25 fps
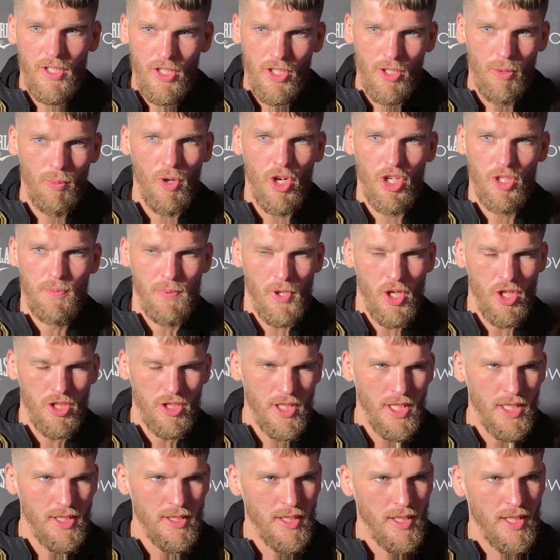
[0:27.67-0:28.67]
You watch
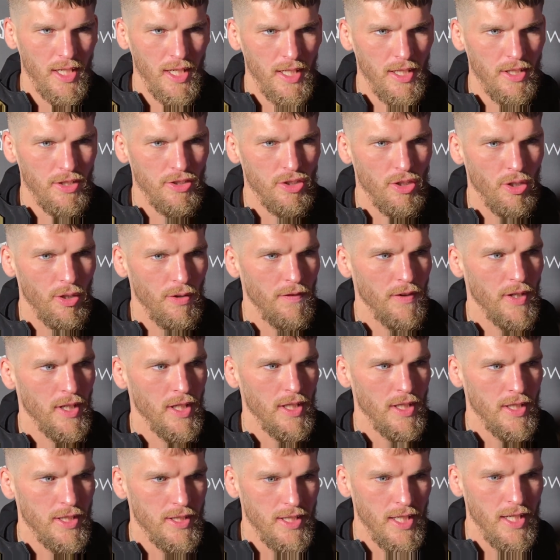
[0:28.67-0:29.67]
boxing as a kid and stuff,
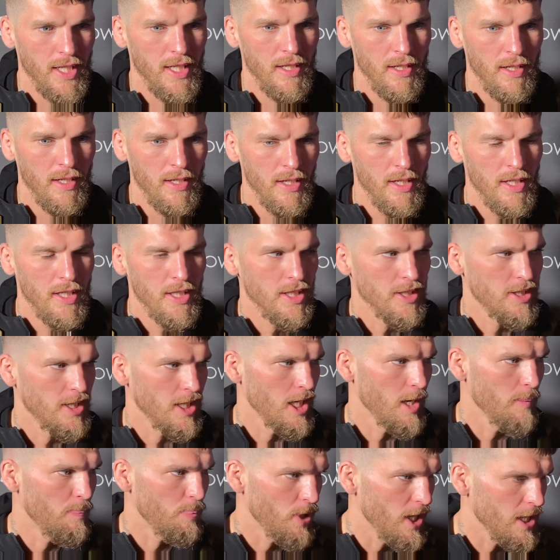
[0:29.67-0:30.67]
and you see
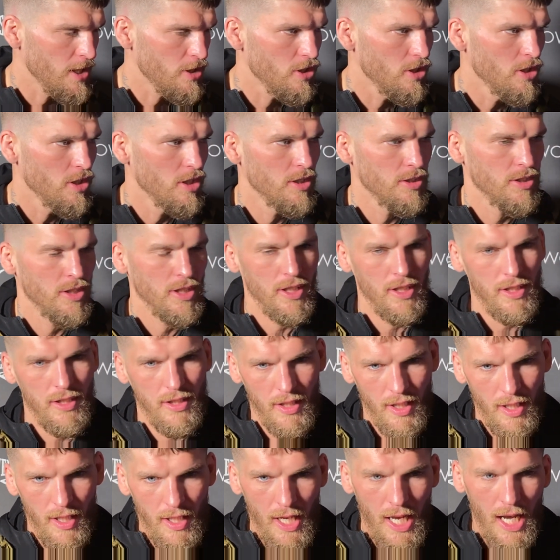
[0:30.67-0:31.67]
the pressers, and
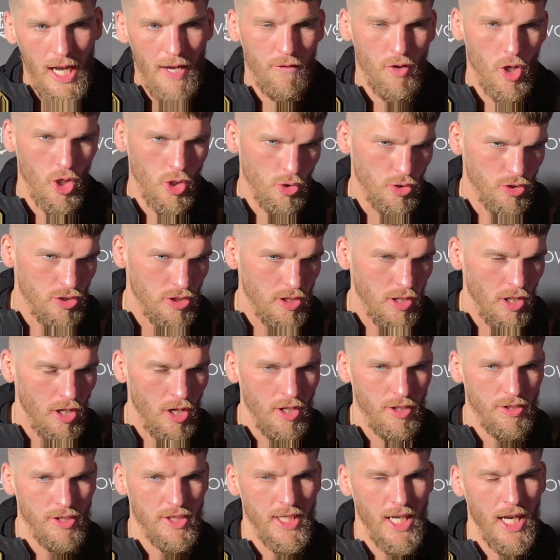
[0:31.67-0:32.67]
I've got a good slot
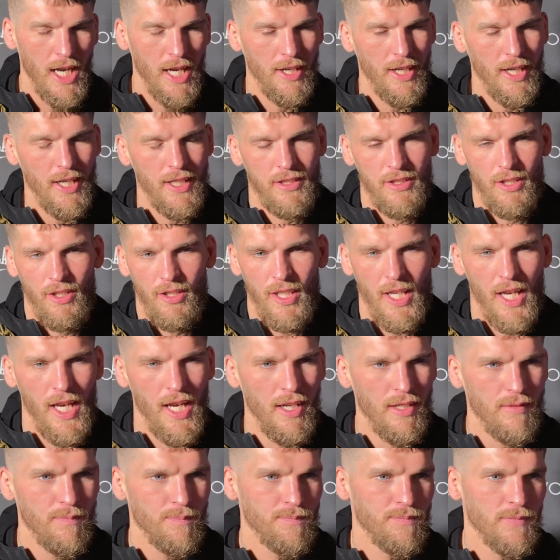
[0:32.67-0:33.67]
on Saturday. So,
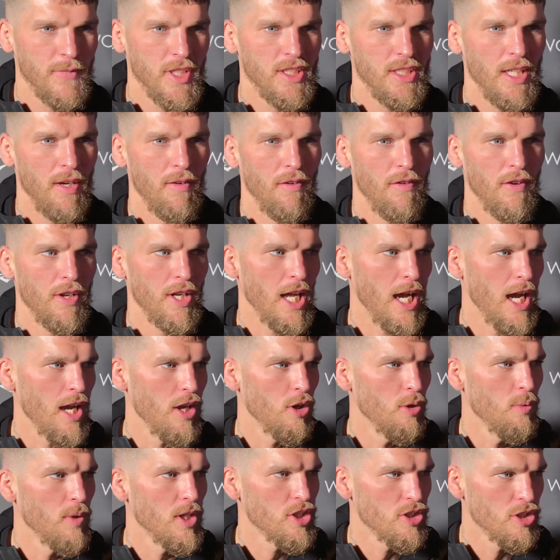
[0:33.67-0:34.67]
yeah, it's everything that I
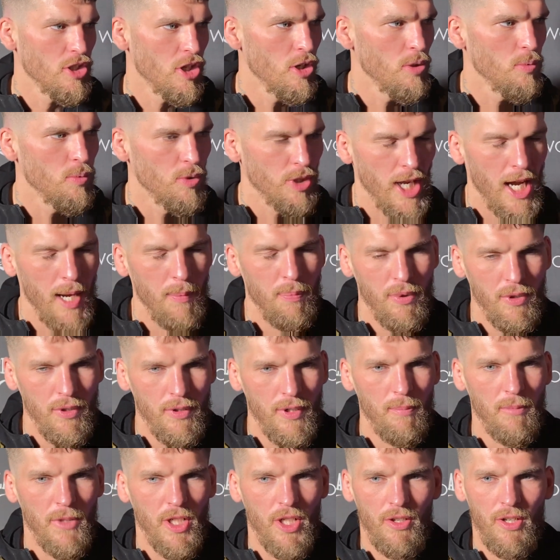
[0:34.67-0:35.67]
always knew would happen
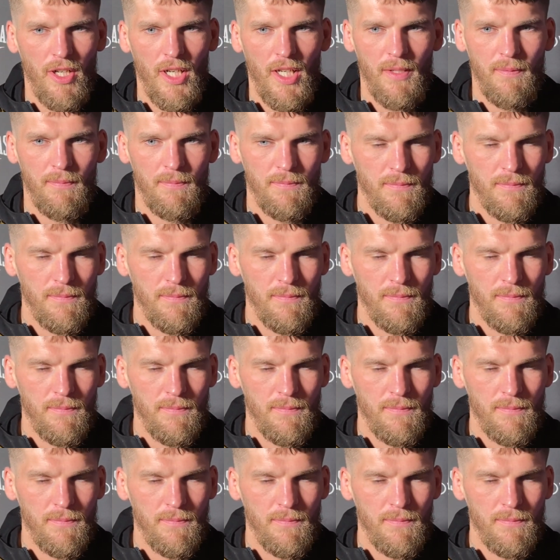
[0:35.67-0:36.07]
in my career.